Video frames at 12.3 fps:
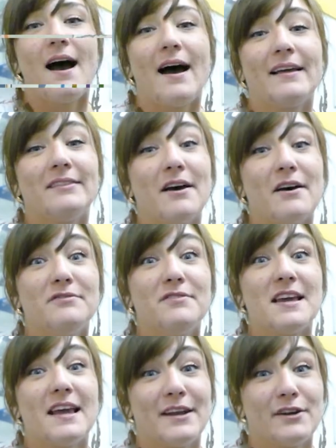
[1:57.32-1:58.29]
I love
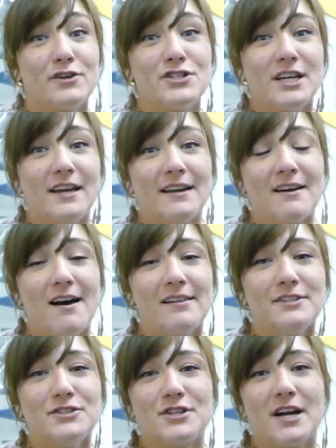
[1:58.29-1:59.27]
the energy at
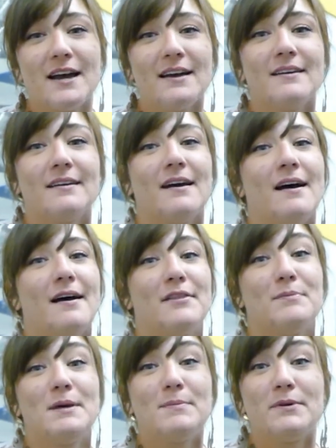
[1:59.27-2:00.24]
College Track. Uh,
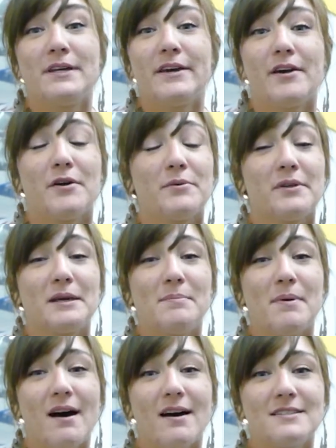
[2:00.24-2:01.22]
the people here are really
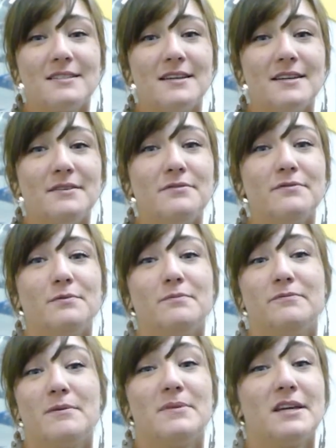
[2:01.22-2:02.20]
positive
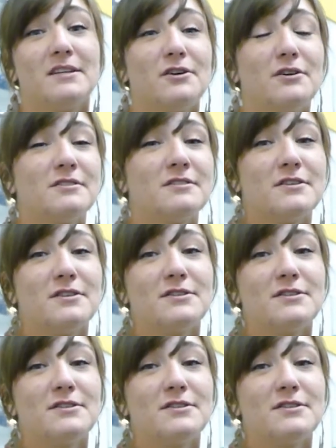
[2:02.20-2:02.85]
from the adults to the